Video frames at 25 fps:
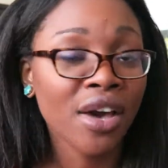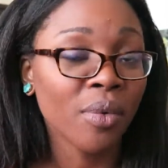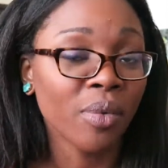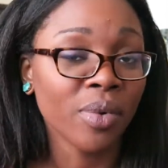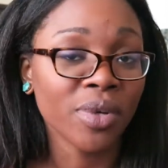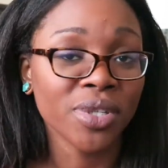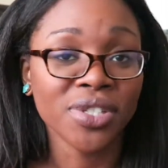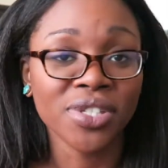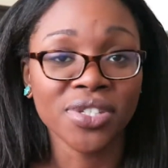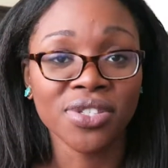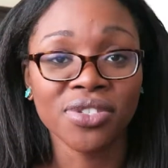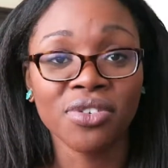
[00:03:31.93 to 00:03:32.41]

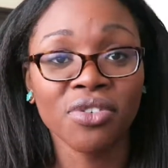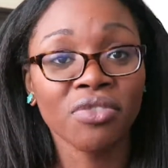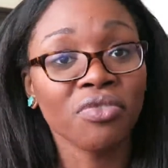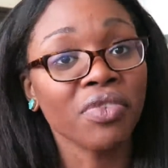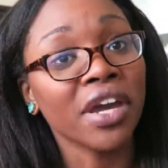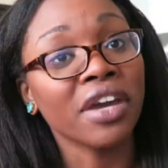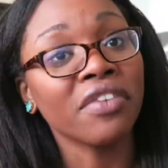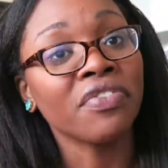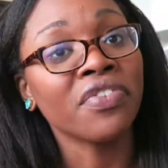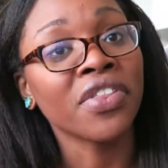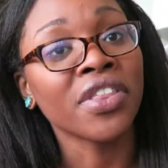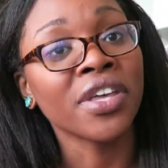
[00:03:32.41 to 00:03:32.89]
which is
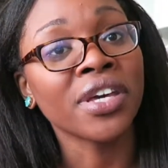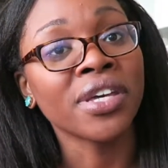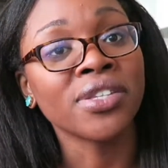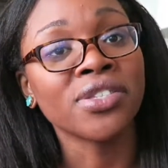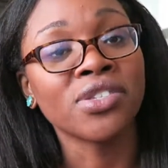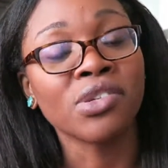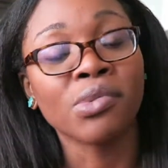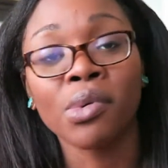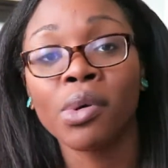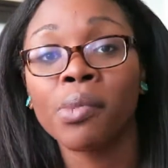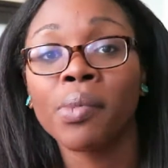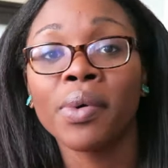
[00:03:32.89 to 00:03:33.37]
great for the
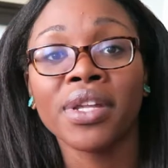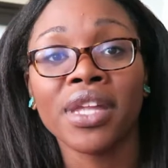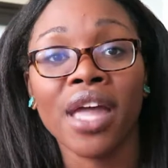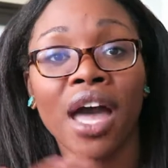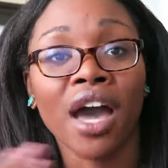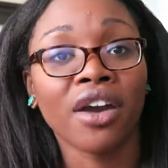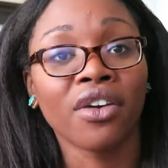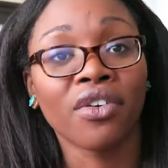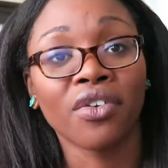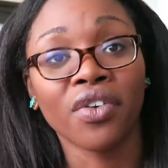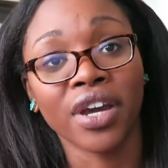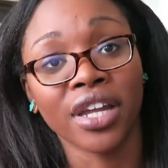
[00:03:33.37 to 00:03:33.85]
consumer, but
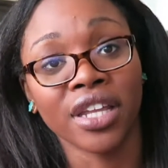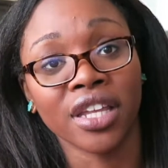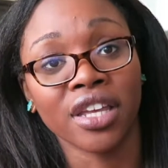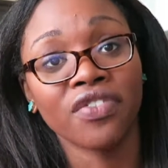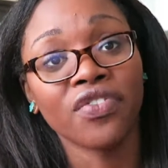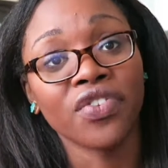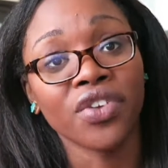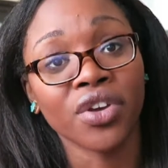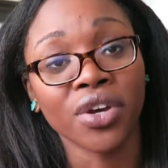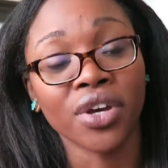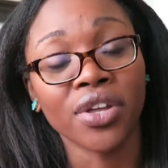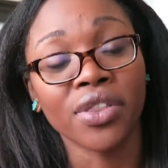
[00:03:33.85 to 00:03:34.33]
not great
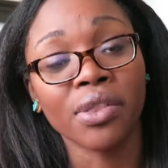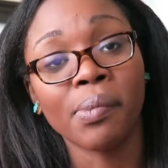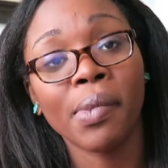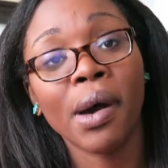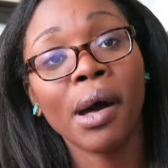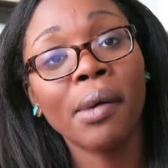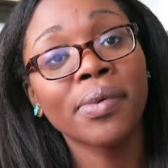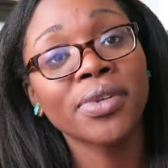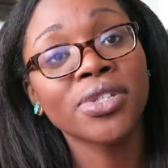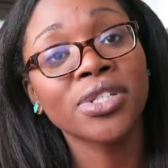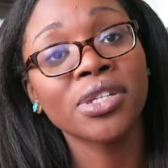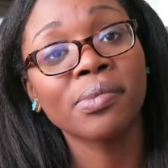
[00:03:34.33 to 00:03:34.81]
if you're in the
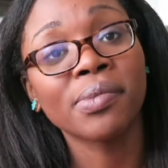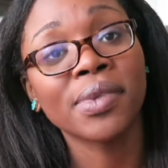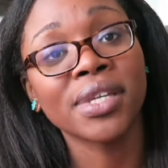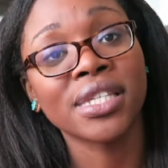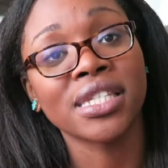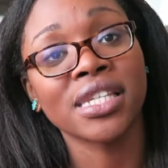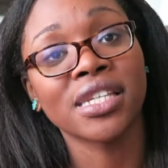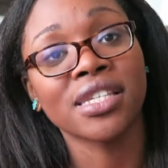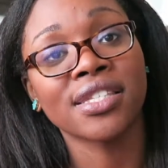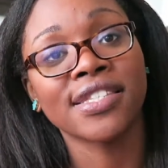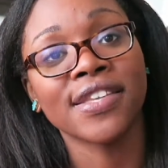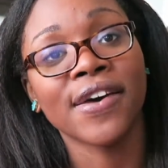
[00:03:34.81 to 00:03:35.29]
publishing
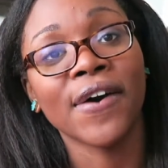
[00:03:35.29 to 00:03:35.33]
business.